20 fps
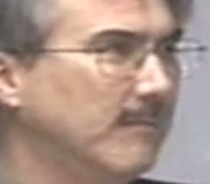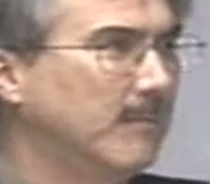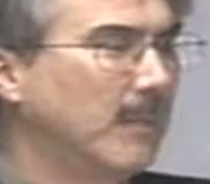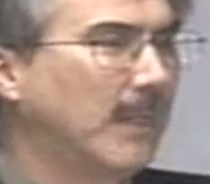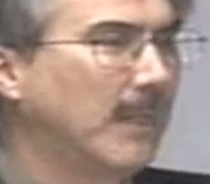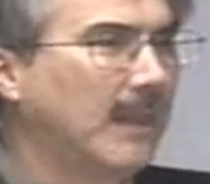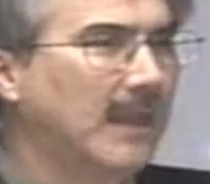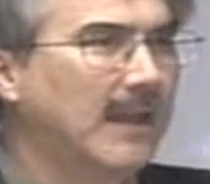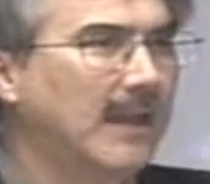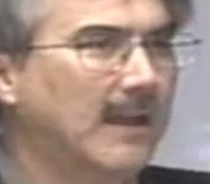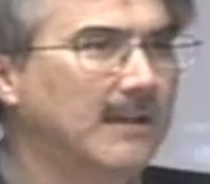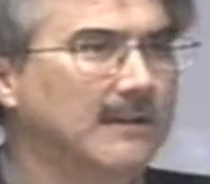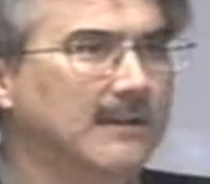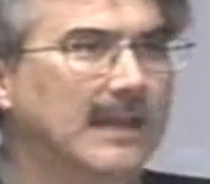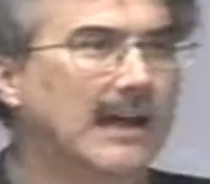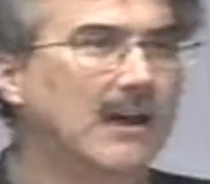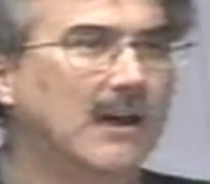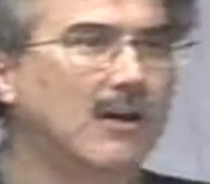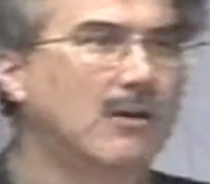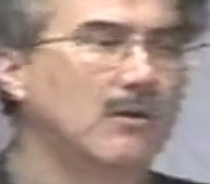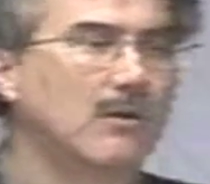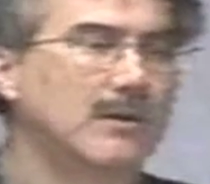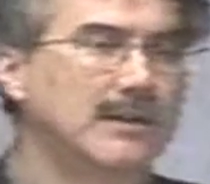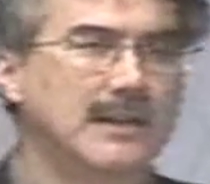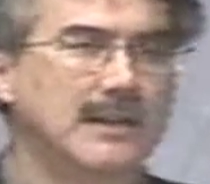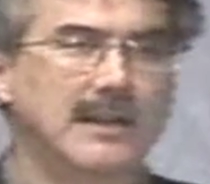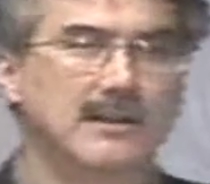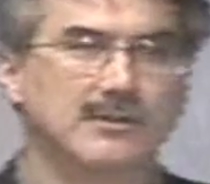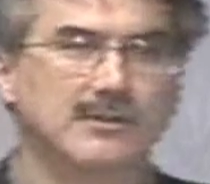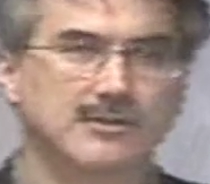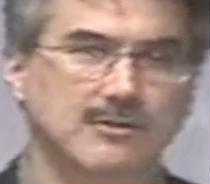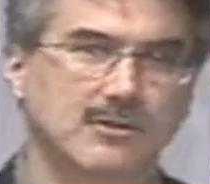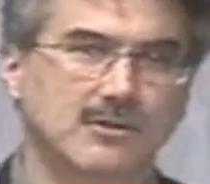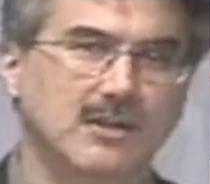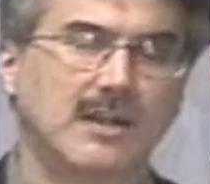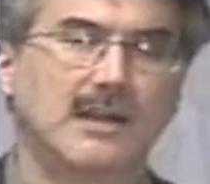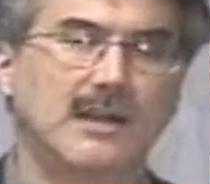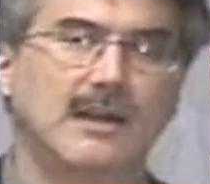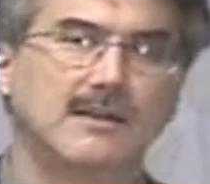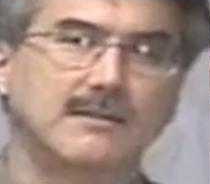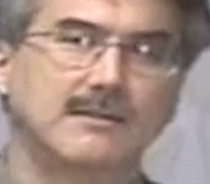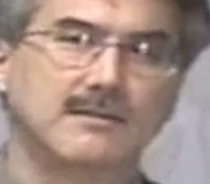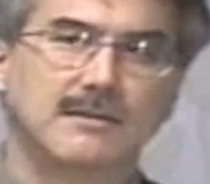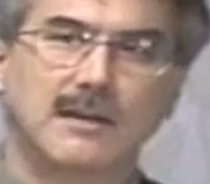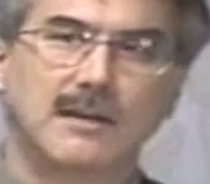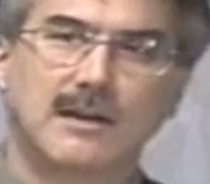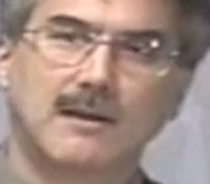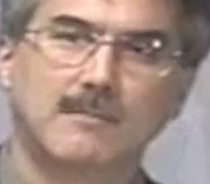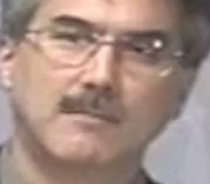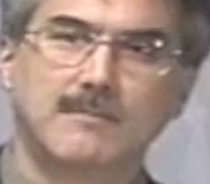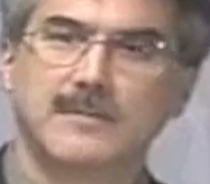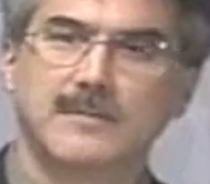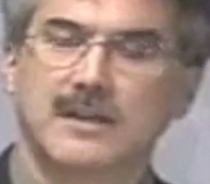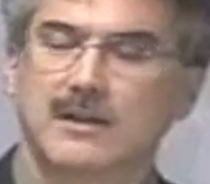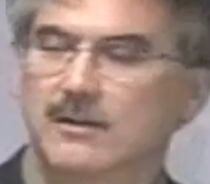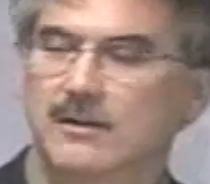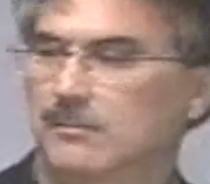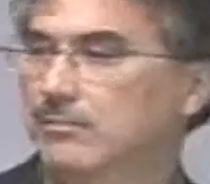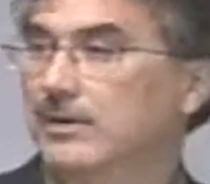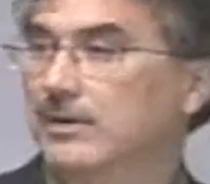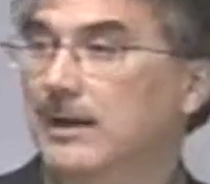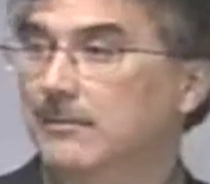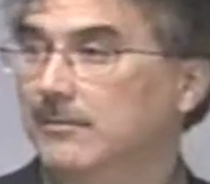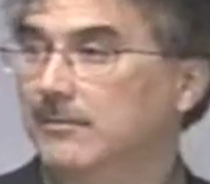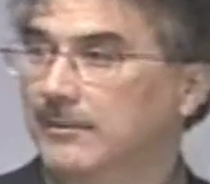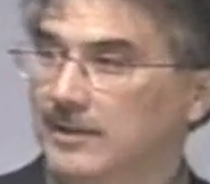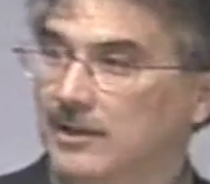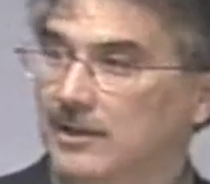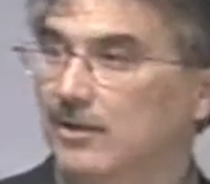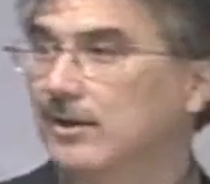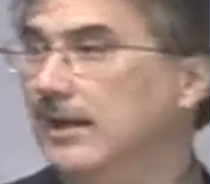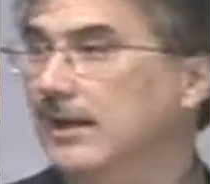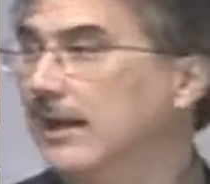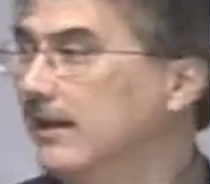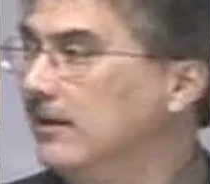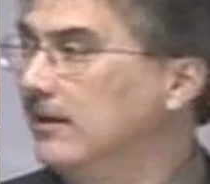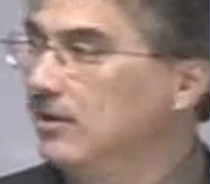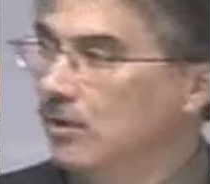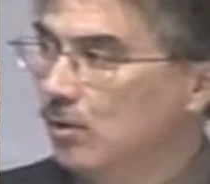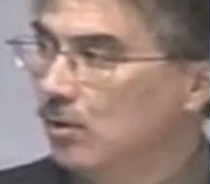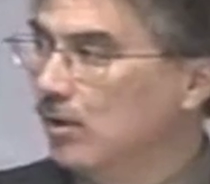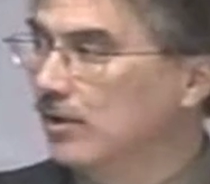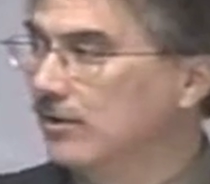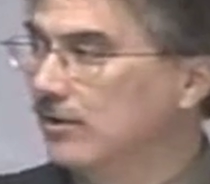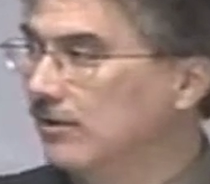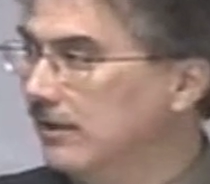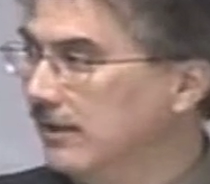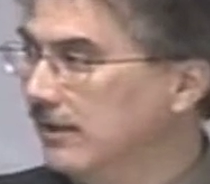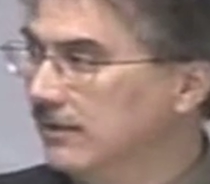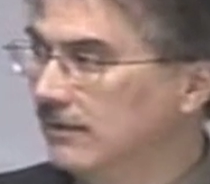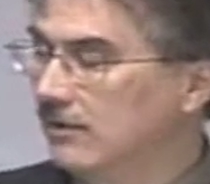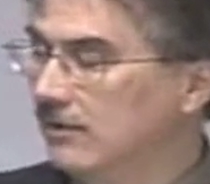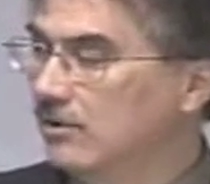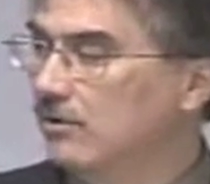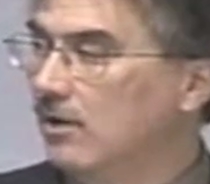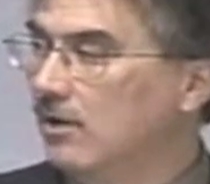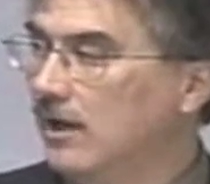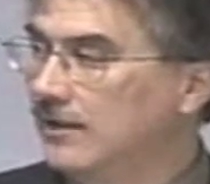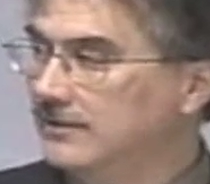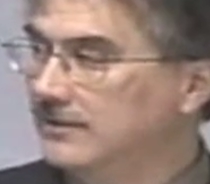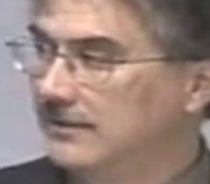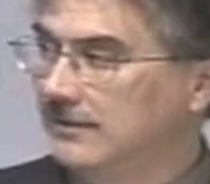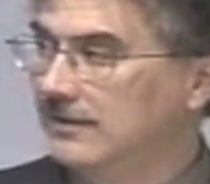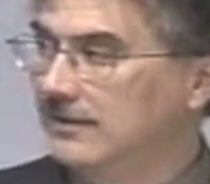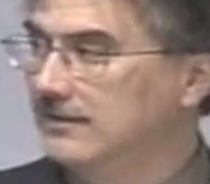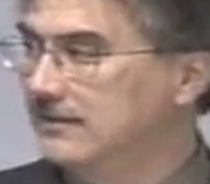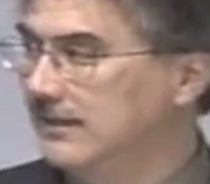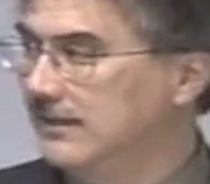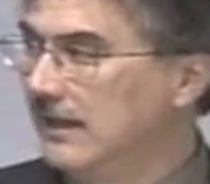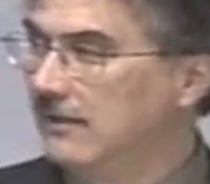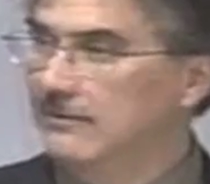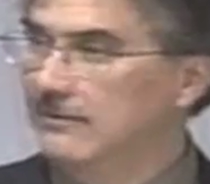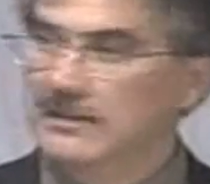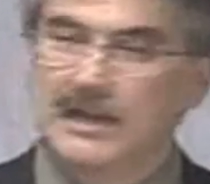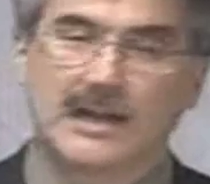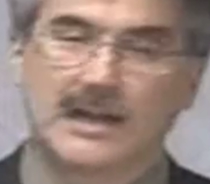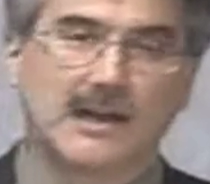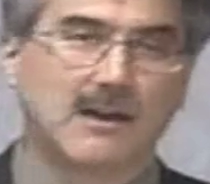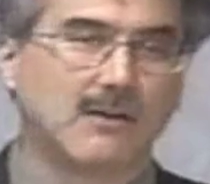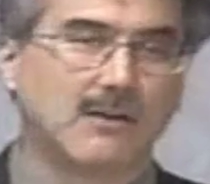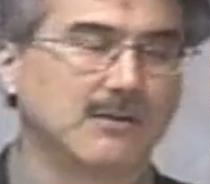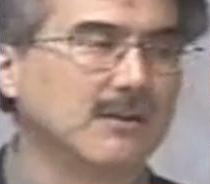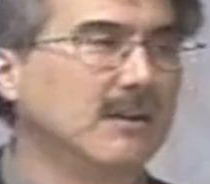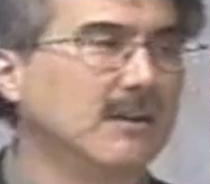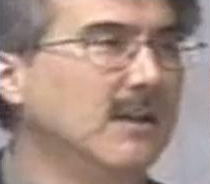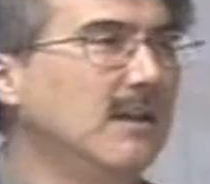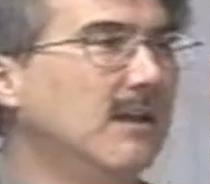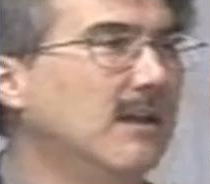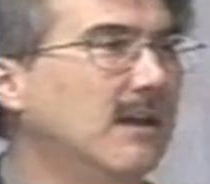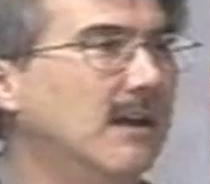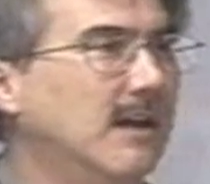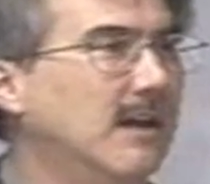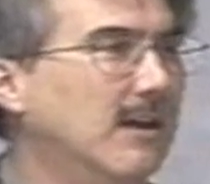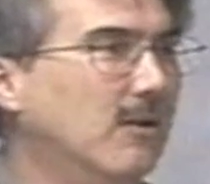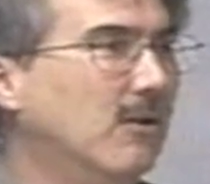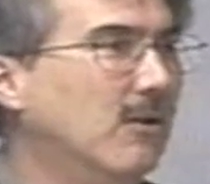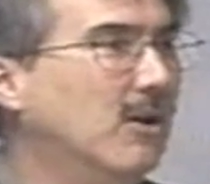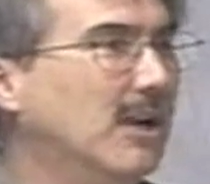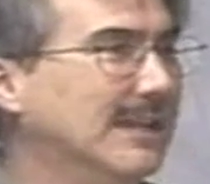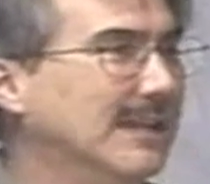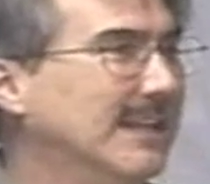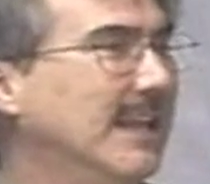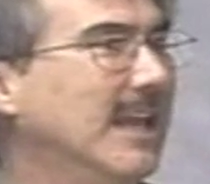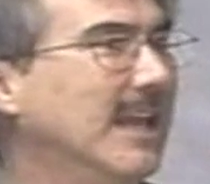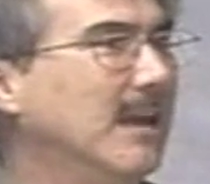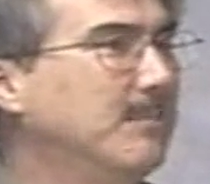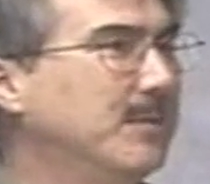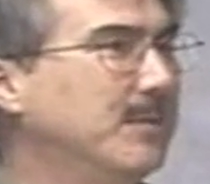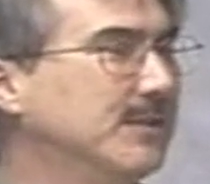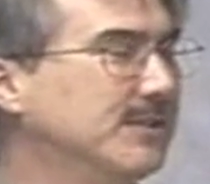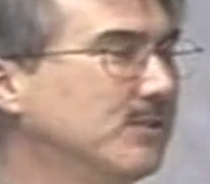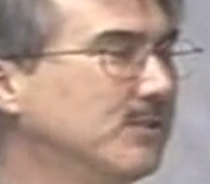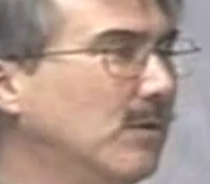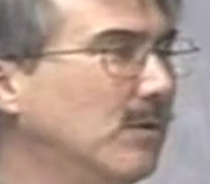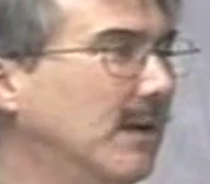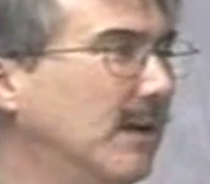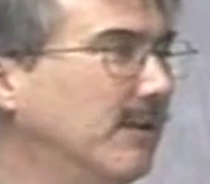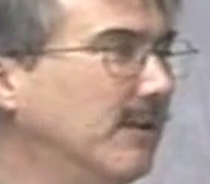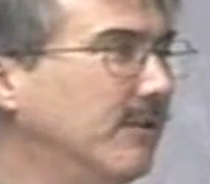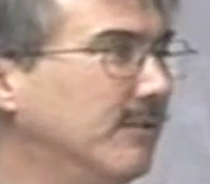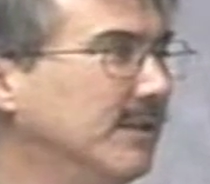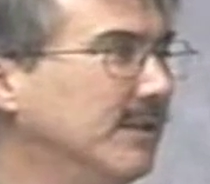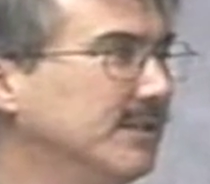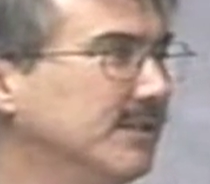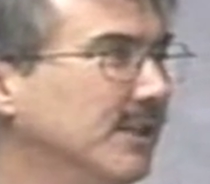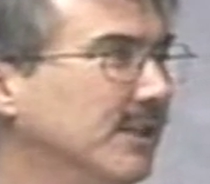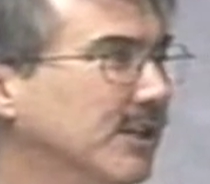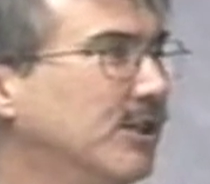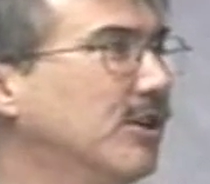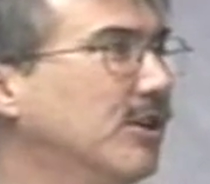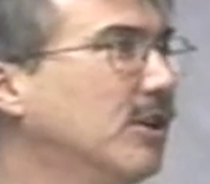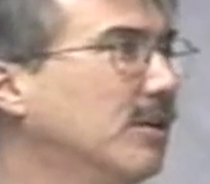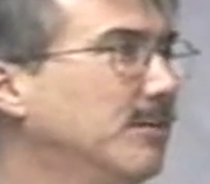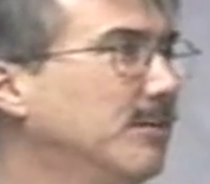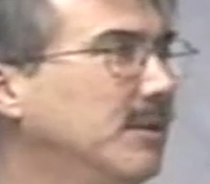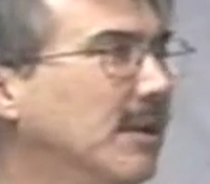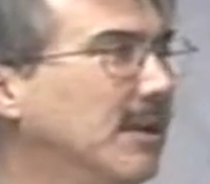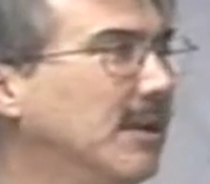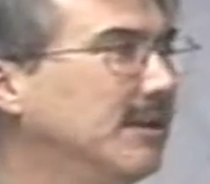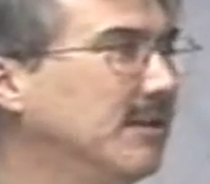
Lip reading: and nowadays you can't probably go to any corner in LaCrosse, at least downtown or on campus, where there isn't a curb cut to